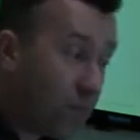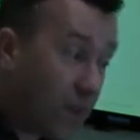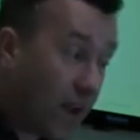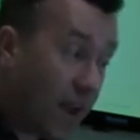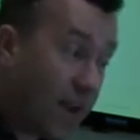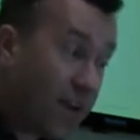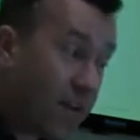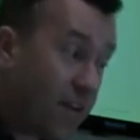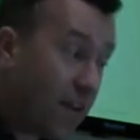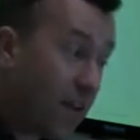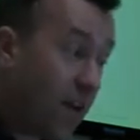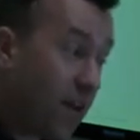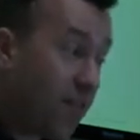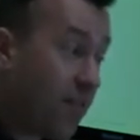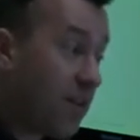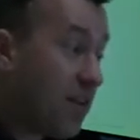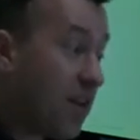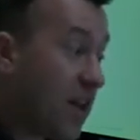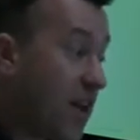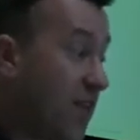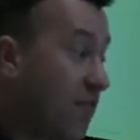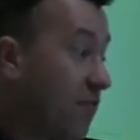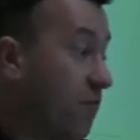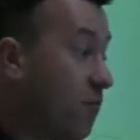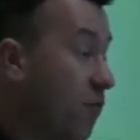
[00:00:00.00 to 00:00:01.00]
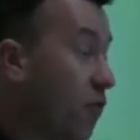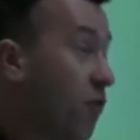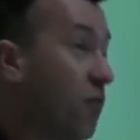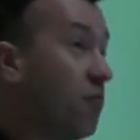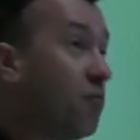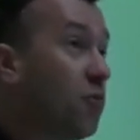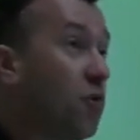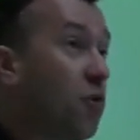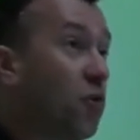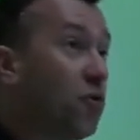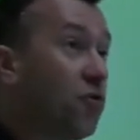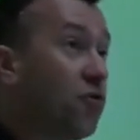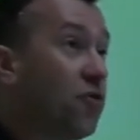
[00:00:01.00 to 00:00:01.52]
And I think even more
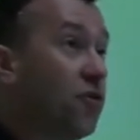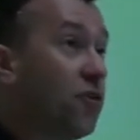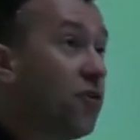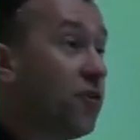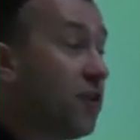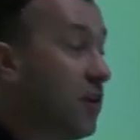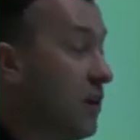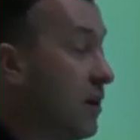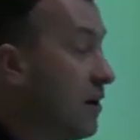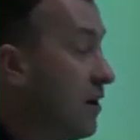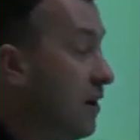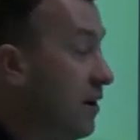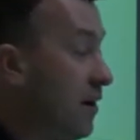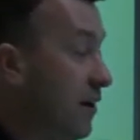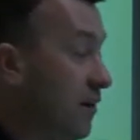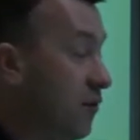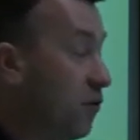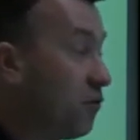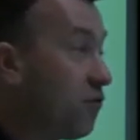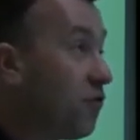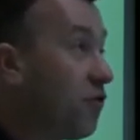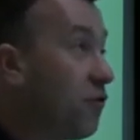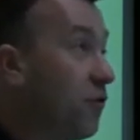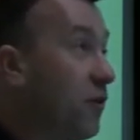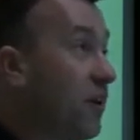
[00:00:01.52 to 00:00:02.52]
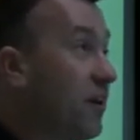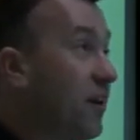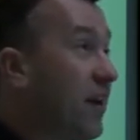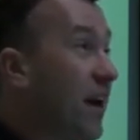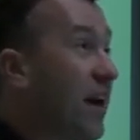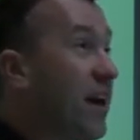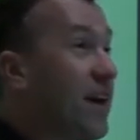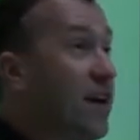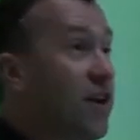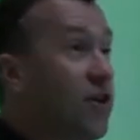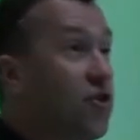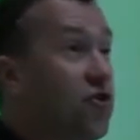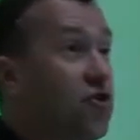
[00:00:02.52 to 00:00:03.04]
important, in order to
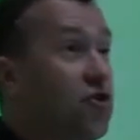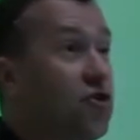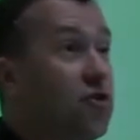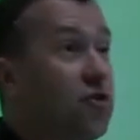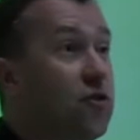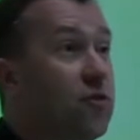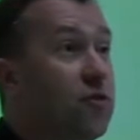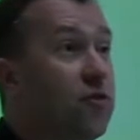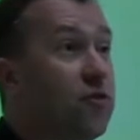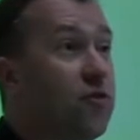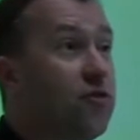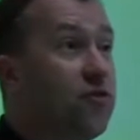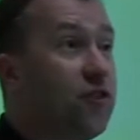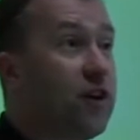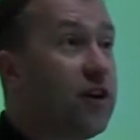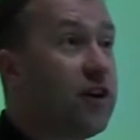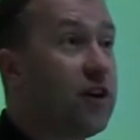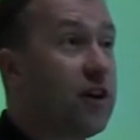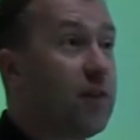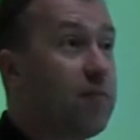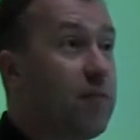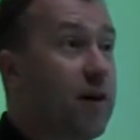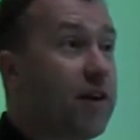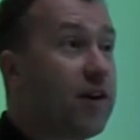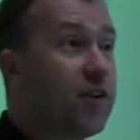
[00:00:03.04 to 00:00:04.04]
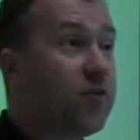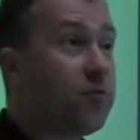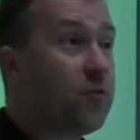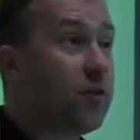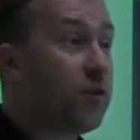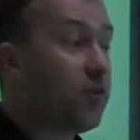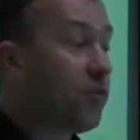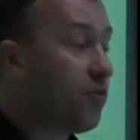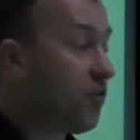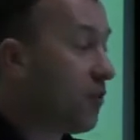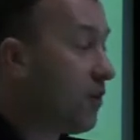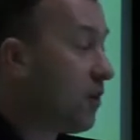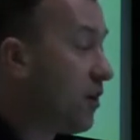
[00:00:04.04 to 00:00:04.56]
engage senior
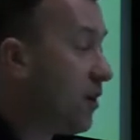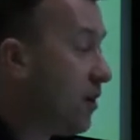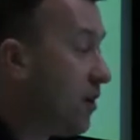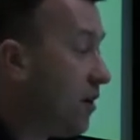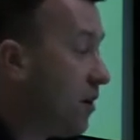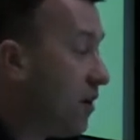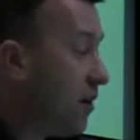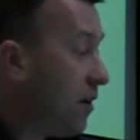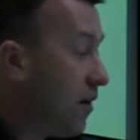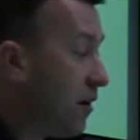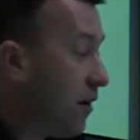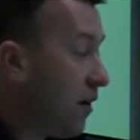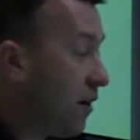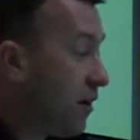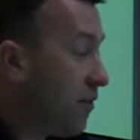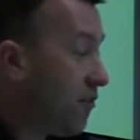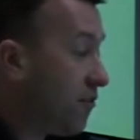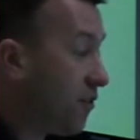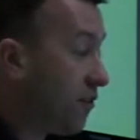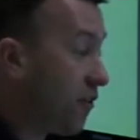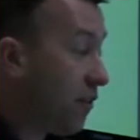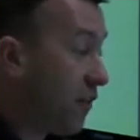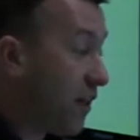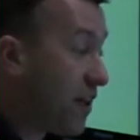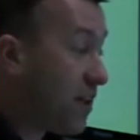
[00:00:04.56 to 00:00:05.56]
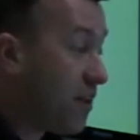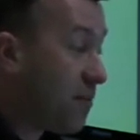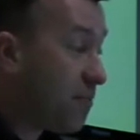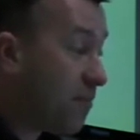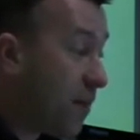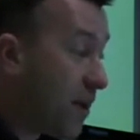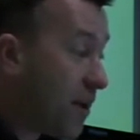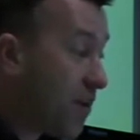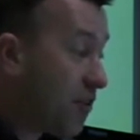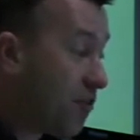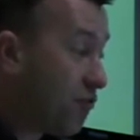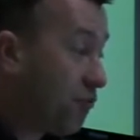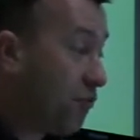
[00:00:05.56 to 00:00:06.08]
management uh, so that they can
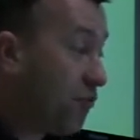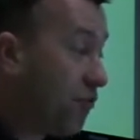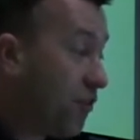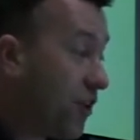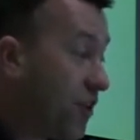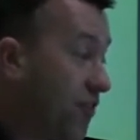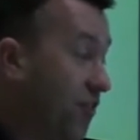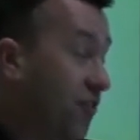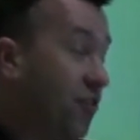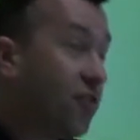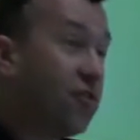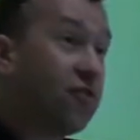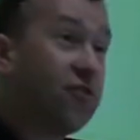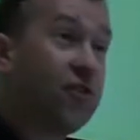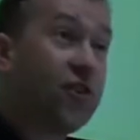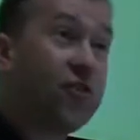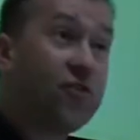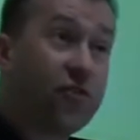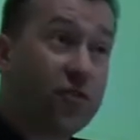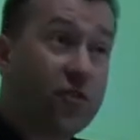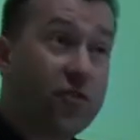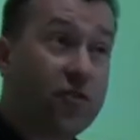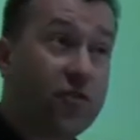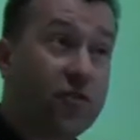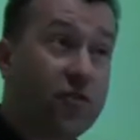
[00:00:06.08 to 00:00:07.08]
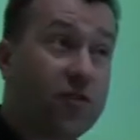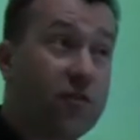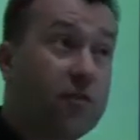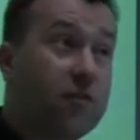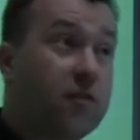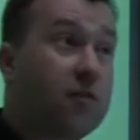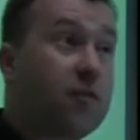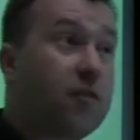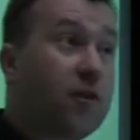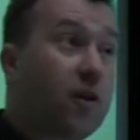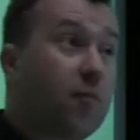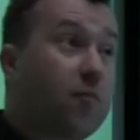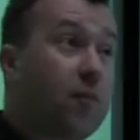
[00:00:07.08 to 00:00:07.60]
make strategic decisions
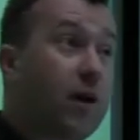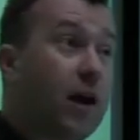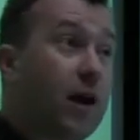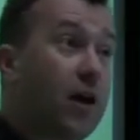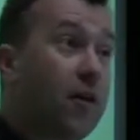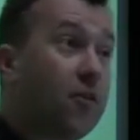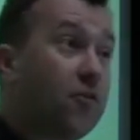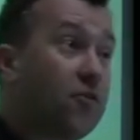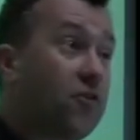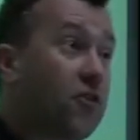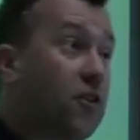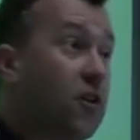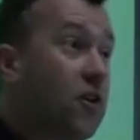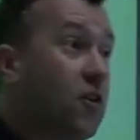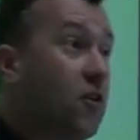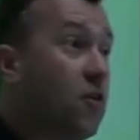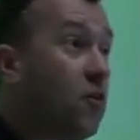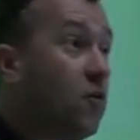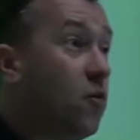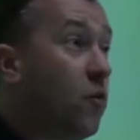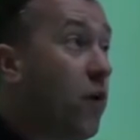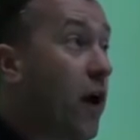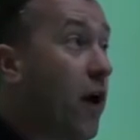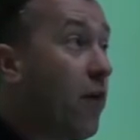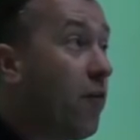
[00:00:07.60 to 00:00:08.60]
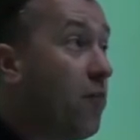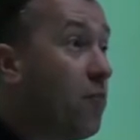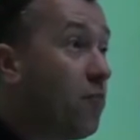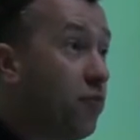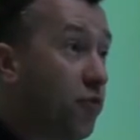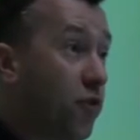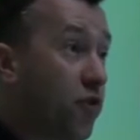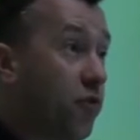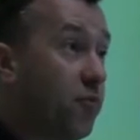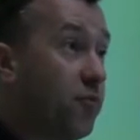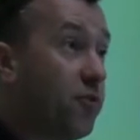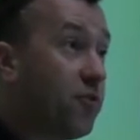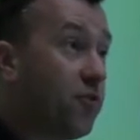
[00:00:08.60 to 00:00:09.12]
about where
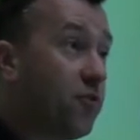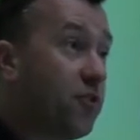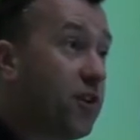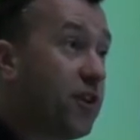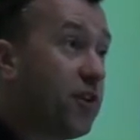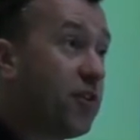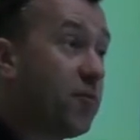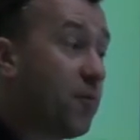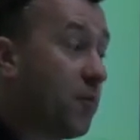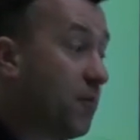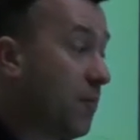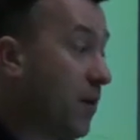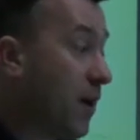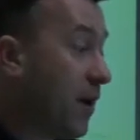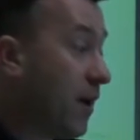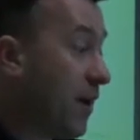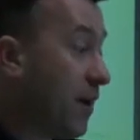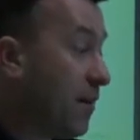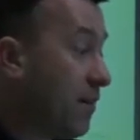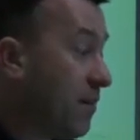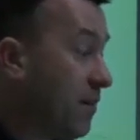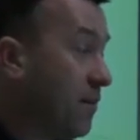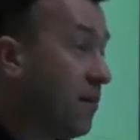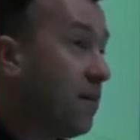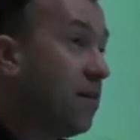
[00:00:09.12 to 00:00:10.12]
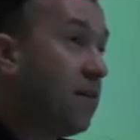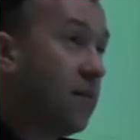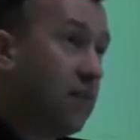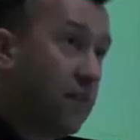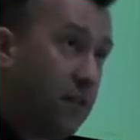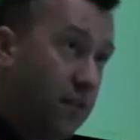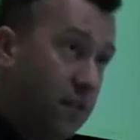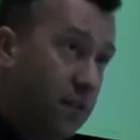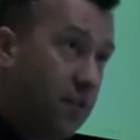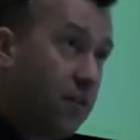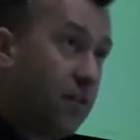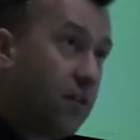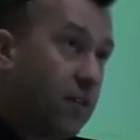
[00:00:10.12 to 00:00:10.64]
improvements need to be made,
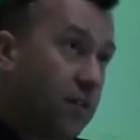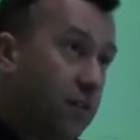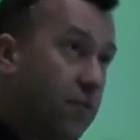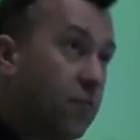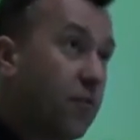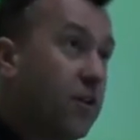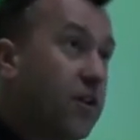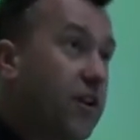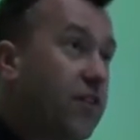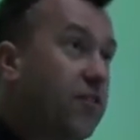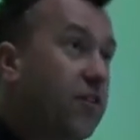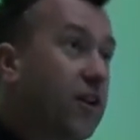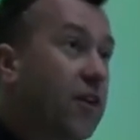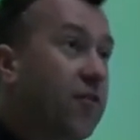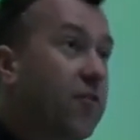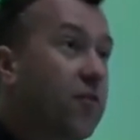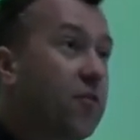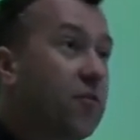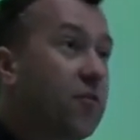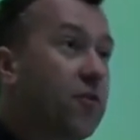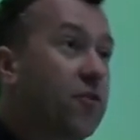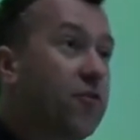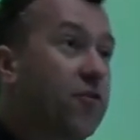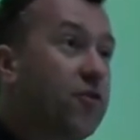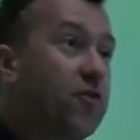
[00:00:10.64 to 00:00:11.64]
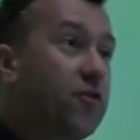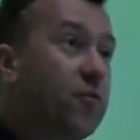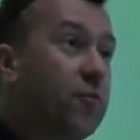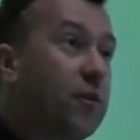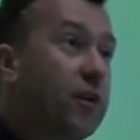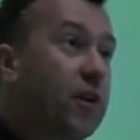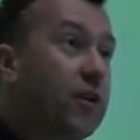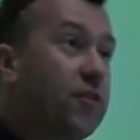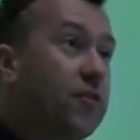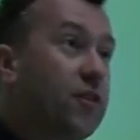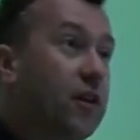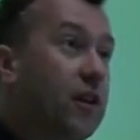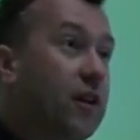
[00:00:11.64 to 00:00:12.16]
we need to give them good
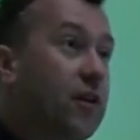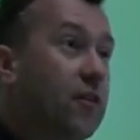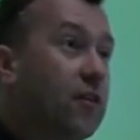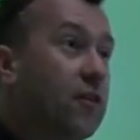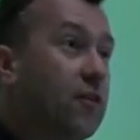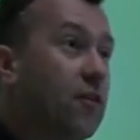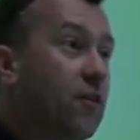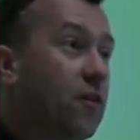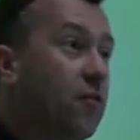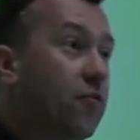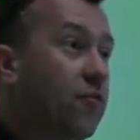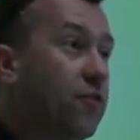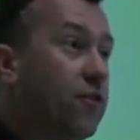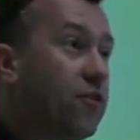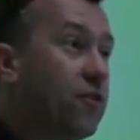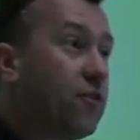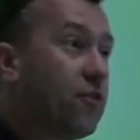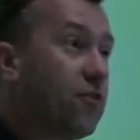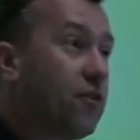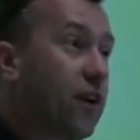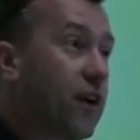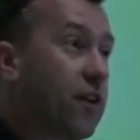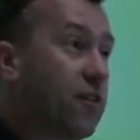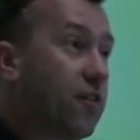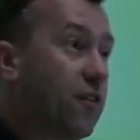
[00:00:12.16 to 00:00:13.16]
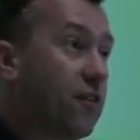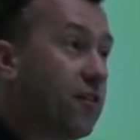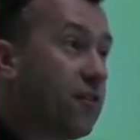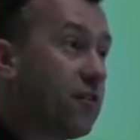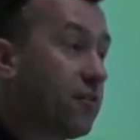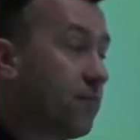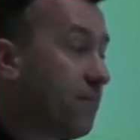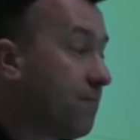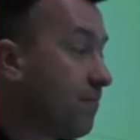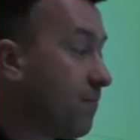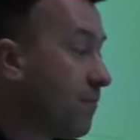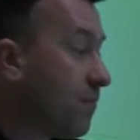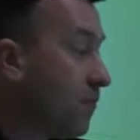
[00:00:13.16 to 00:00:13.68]
visibility of risk status.